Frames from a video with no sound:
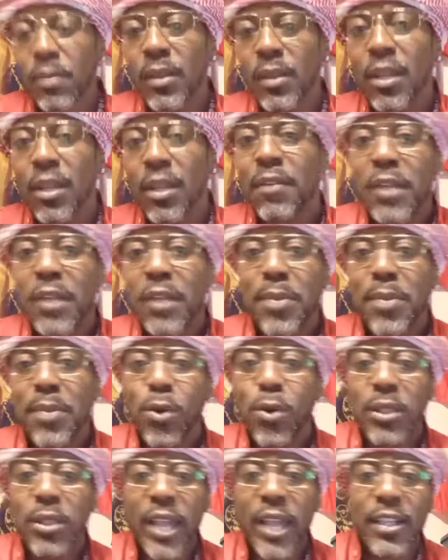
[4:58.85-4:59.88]
If any more
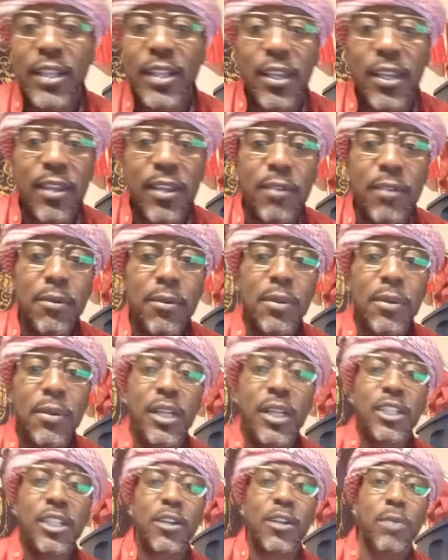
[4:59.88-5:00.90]
is like to give a
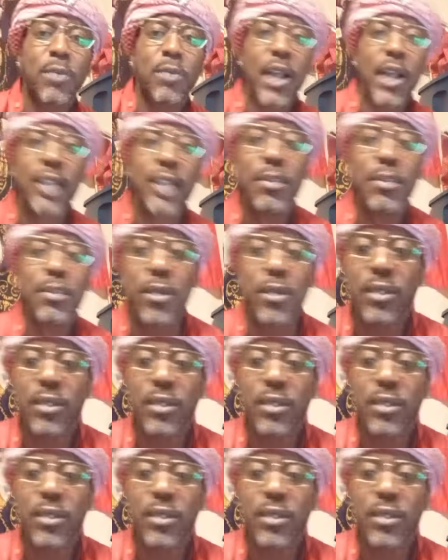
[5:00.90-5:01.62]
charitable contribution